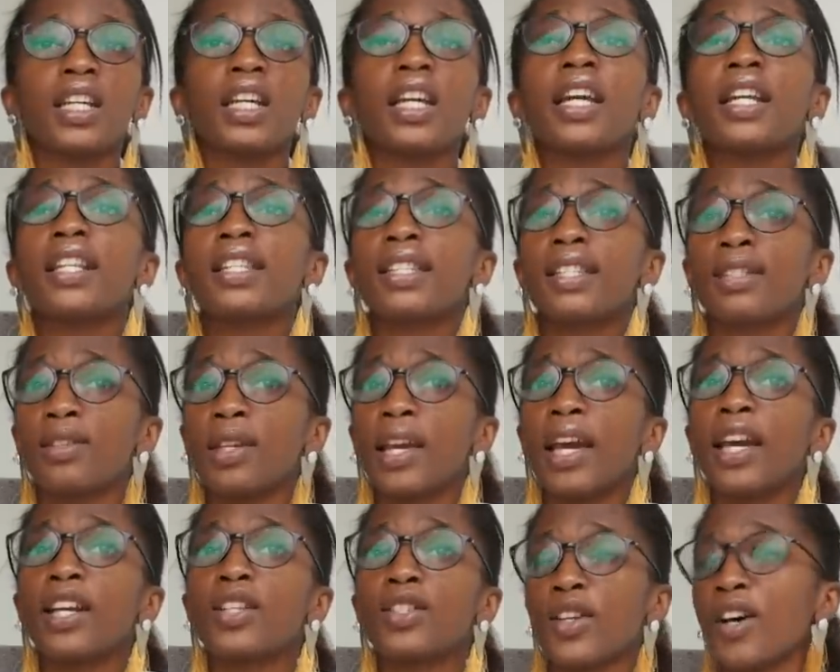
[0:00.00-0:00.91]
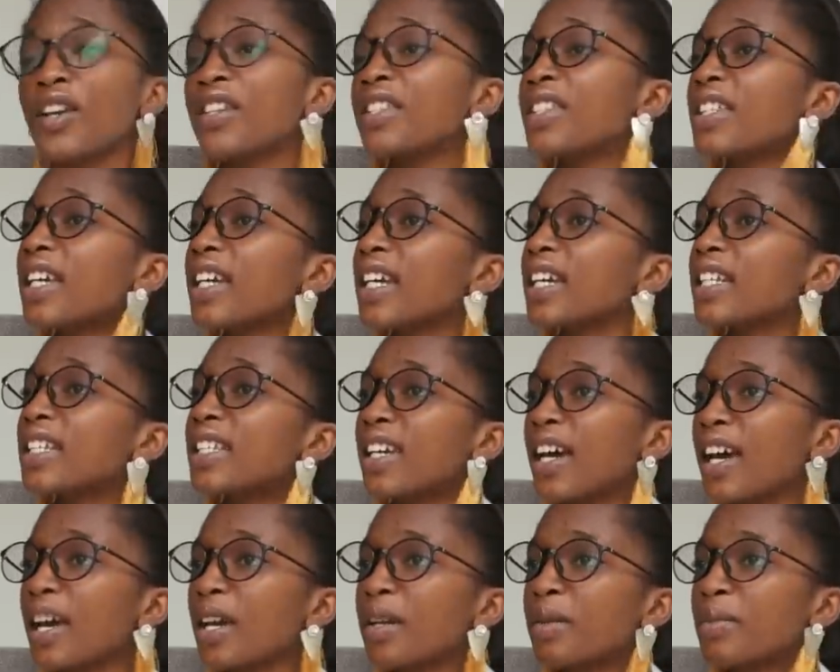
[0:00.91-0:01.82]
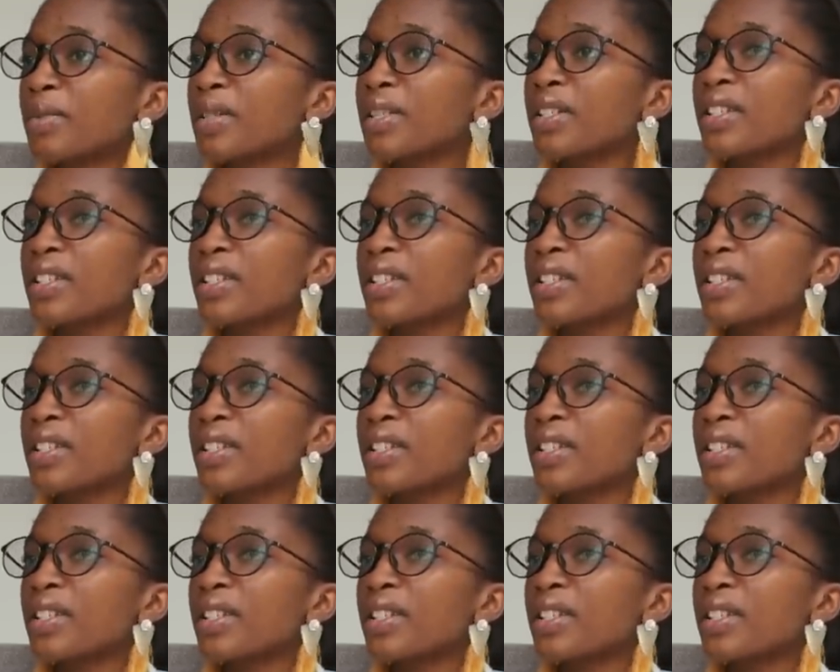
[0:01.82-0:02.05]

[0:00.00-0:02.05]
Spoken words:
It's exhausting at times.